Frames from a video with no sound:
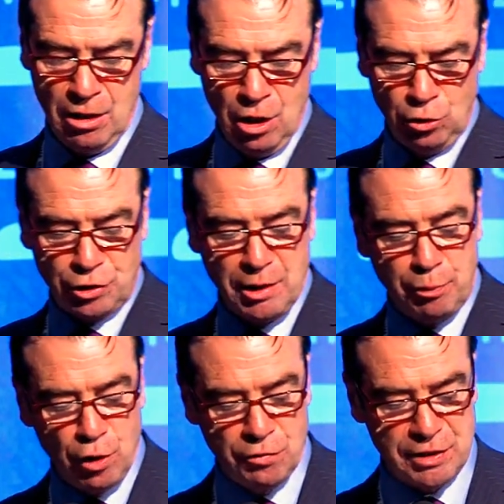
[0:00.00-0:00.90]
Nothing
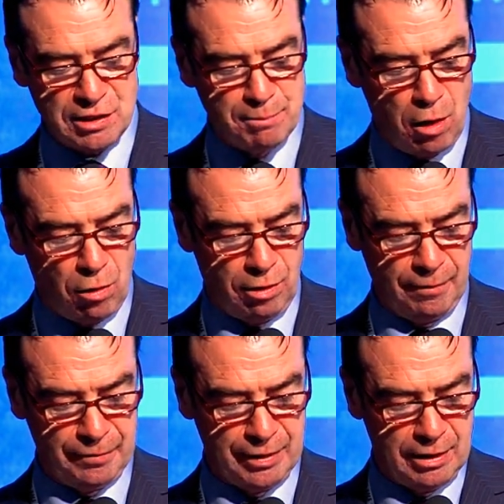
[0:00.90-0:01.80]
proves this more
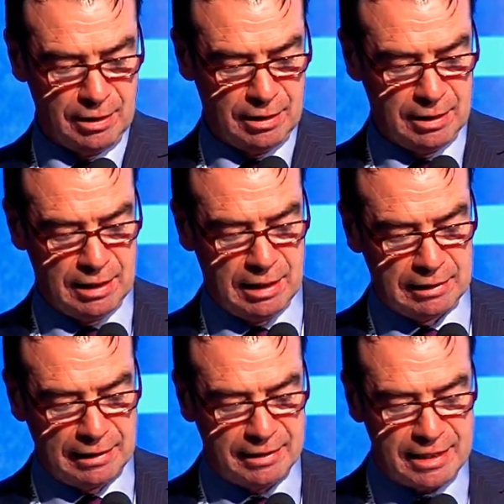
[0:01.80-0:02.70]

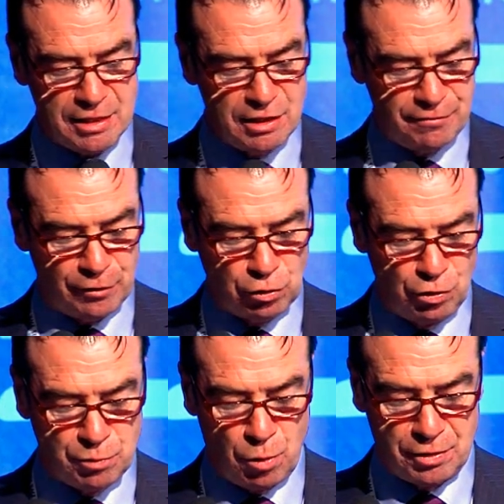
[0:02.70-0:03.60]
than the Decency for
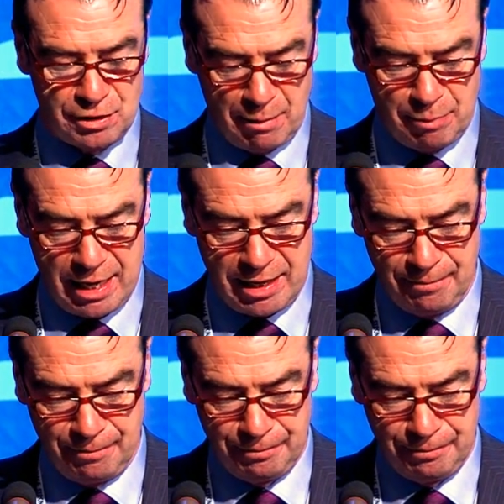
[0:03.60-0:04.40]
Dunn's Workers campaign.